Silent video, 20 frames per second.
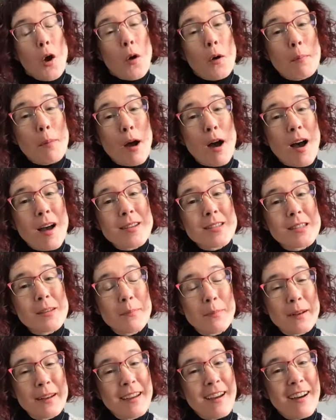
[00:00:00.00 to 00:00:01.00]
or
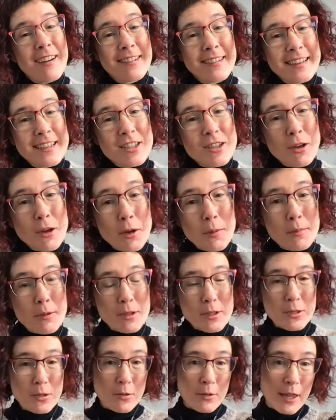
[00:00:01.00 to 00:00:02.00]
possibly on KnitHub
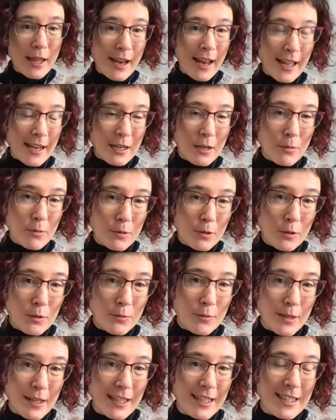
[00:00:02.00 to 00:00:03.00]
so that anyone
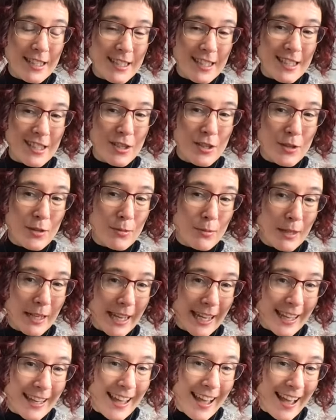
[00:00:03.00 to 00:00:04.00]
who needs this new
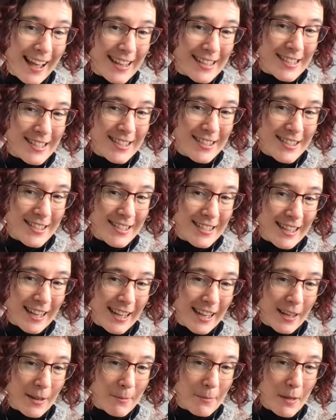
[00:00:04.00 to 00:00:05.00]
link has it.
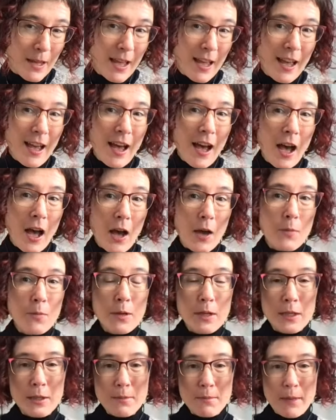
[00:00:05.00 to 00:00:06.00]
Um, I
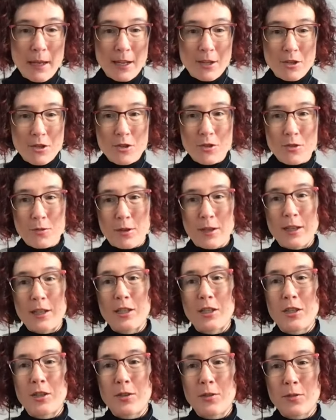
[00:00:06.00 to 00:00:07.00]
will make sure
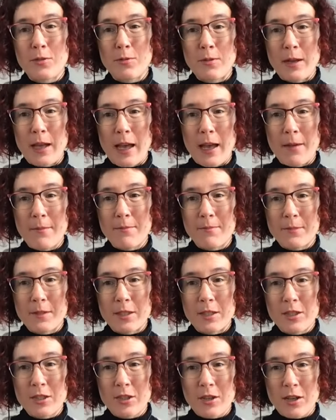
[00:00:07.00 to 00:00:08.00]
to um,
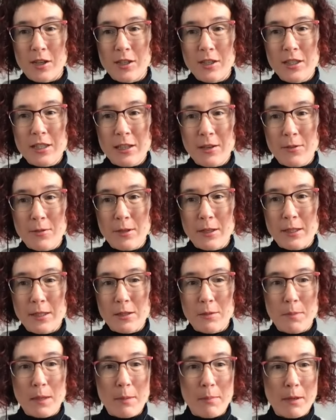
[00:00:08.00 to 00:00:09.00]
to start it slowly
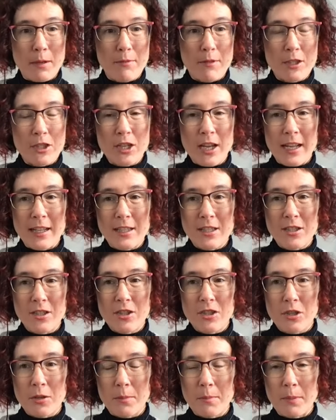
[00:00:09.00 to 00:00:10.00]
so people have a chance to
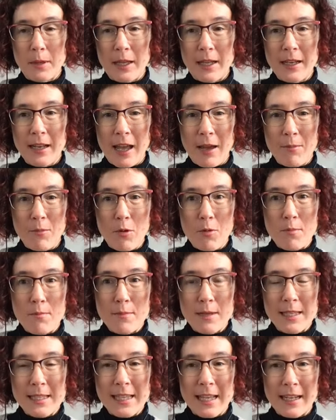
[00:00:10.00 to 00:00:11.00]
jump in and won't
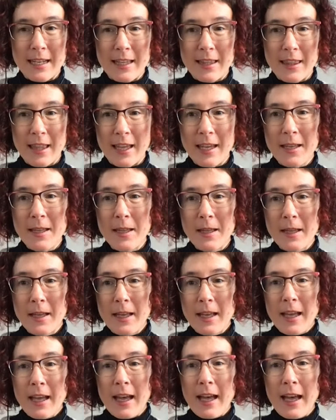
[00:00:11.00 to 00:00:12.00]
miss anything.
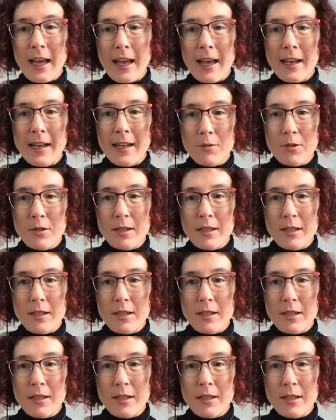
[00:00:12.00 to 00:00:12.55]
Um,